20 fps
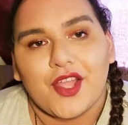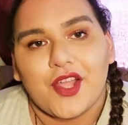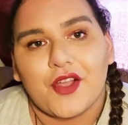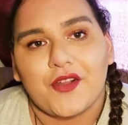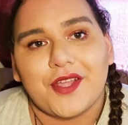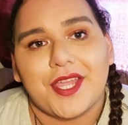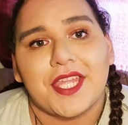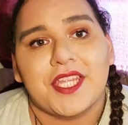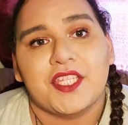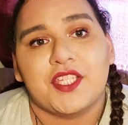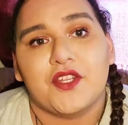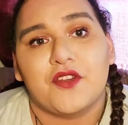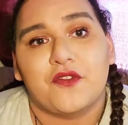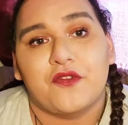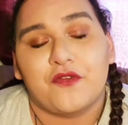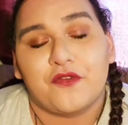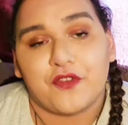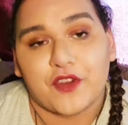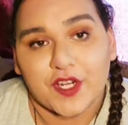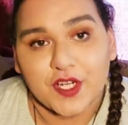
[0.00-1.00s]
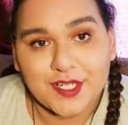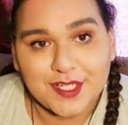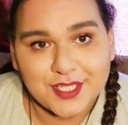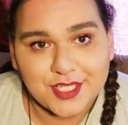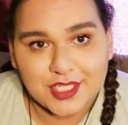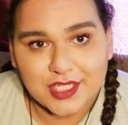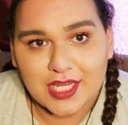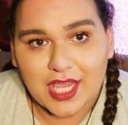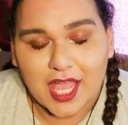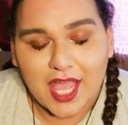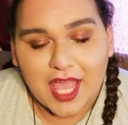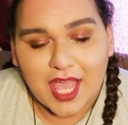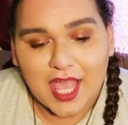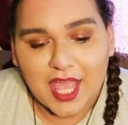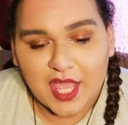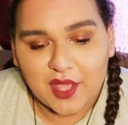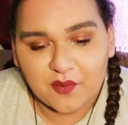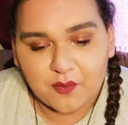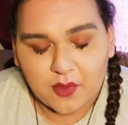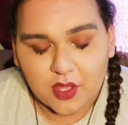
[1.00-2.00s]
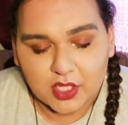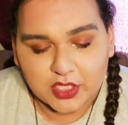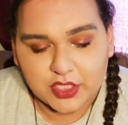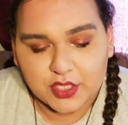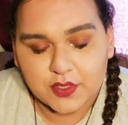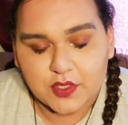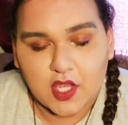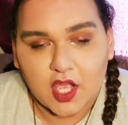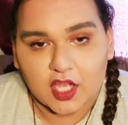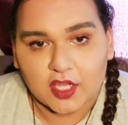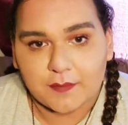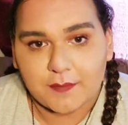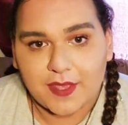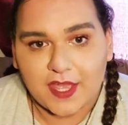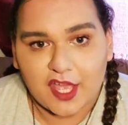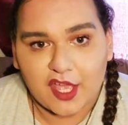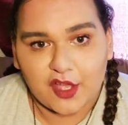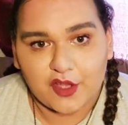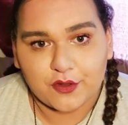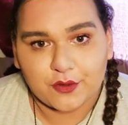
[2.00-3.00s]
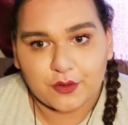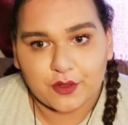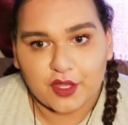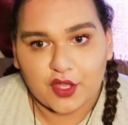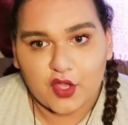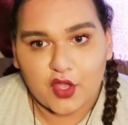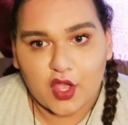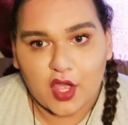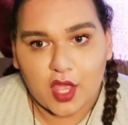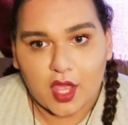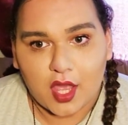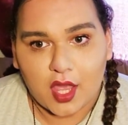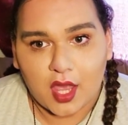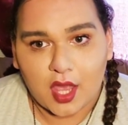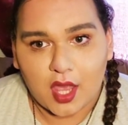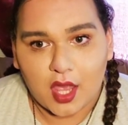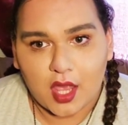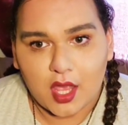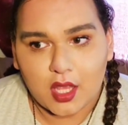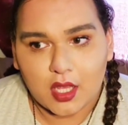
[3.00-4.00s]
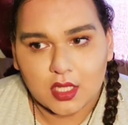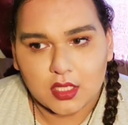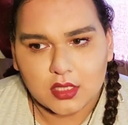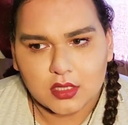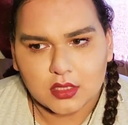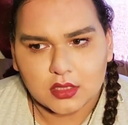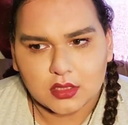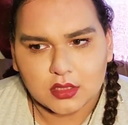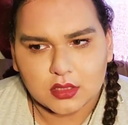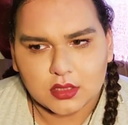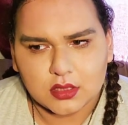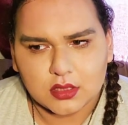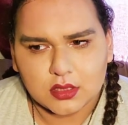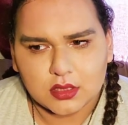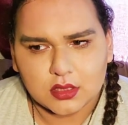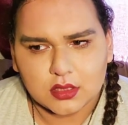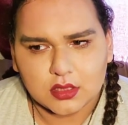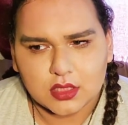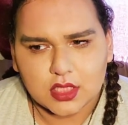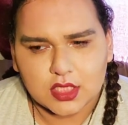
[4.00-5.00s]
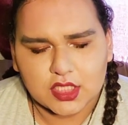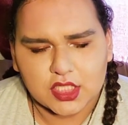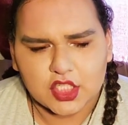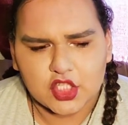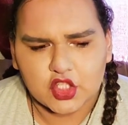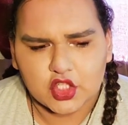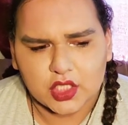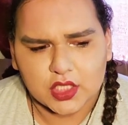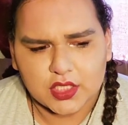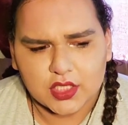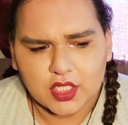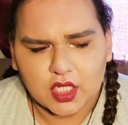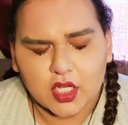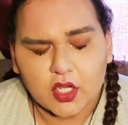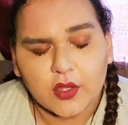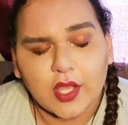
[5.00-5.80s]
Okay, so first I want to talk about, let's see, should I start?